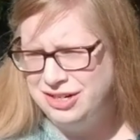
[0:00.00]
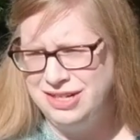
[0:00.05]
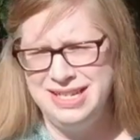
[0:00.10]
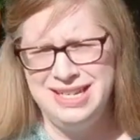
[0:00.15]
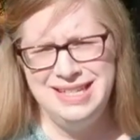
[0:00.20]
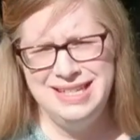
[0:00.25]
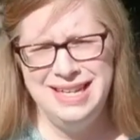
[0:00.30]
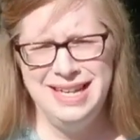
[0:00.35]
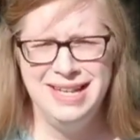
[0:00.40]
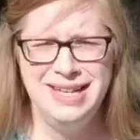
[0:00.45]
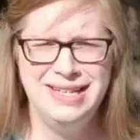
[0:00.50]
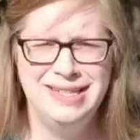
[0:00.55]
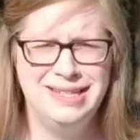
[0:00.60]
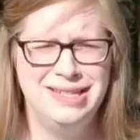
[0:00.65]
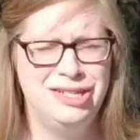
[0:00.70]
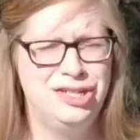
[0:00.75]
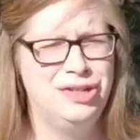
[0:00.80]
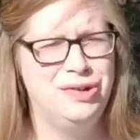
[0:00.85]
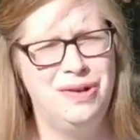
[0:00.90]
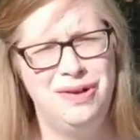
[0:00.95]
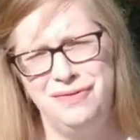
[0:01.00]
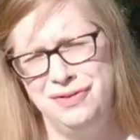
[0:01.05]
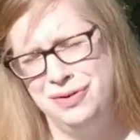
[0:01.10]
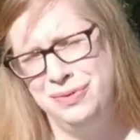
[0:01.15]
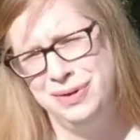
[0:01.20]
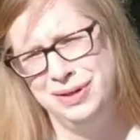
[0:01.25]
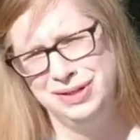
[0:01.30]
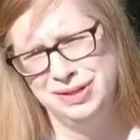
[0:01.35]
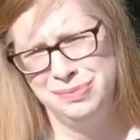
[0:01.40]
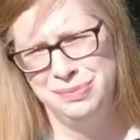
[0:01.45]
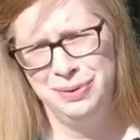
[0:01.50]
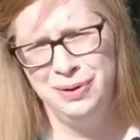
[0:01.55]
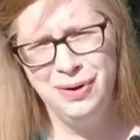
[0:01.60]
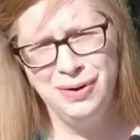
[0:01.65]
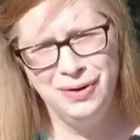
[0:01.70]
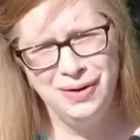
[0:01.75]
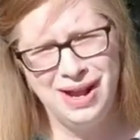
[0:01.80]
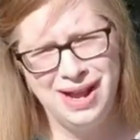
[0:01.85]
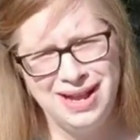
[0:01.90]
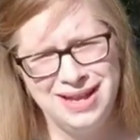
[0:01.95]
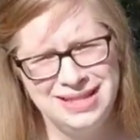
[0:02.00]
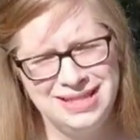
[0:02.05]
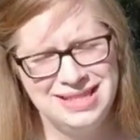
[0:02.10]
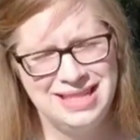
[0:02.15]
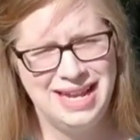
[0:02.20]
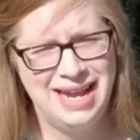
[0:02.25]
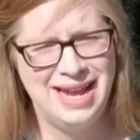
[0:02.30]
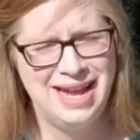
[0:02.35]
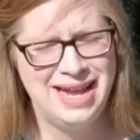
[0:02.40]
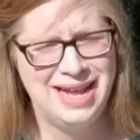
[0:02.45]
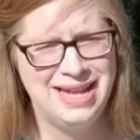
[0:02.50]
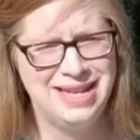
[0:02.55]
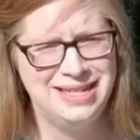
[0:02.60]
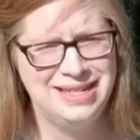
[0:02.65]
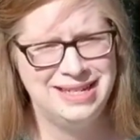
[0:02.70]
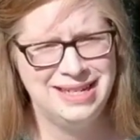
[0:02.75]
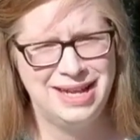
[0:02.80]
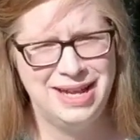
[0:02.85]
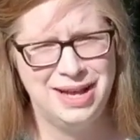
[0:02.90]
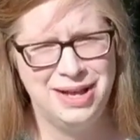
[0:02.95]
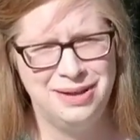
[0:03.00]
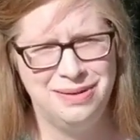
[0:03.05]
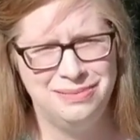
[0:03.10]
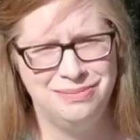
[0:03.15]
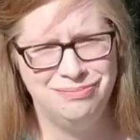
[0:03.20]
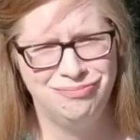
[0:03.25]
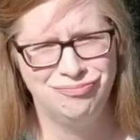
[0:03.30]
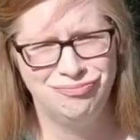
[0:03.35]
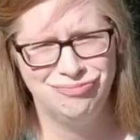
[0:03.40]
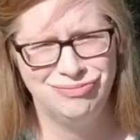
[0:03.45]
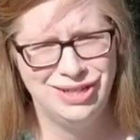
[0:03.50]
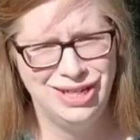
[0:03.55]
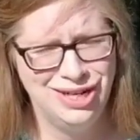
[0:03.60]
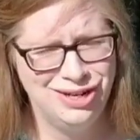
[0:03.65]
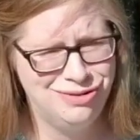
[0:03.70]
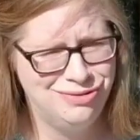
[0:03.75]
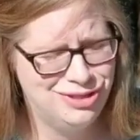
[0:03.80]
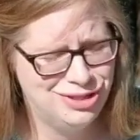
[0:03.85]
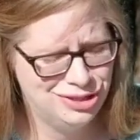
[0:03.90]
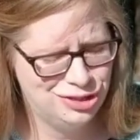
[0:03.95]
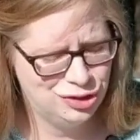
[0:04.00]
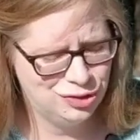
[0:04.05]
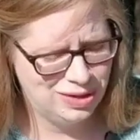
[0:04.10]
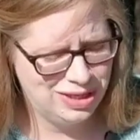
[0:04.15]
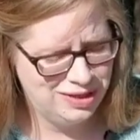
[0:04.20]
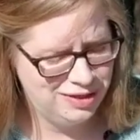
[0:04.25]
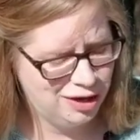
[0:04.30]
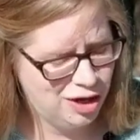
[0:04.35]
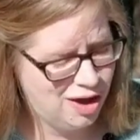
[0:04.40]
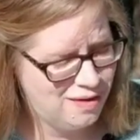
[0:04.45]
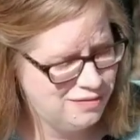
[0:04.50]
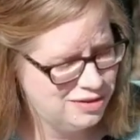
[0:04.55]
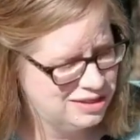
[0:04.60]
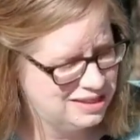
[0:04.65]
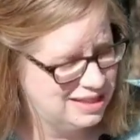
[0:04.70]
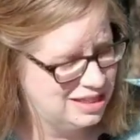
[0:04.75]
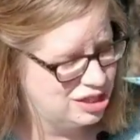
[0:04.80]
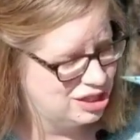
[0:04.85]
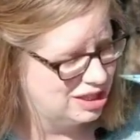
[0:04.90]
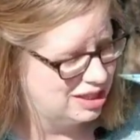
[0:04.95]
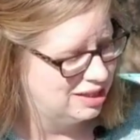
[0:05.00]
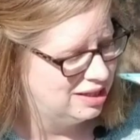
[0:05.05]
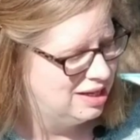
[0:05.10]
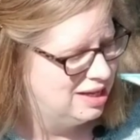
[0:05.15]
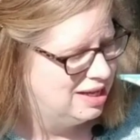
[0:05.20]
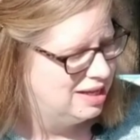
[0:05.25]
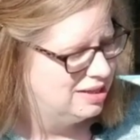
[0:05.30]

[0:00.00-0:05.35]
details and show off your works in progress, and you know, just join in the conversation.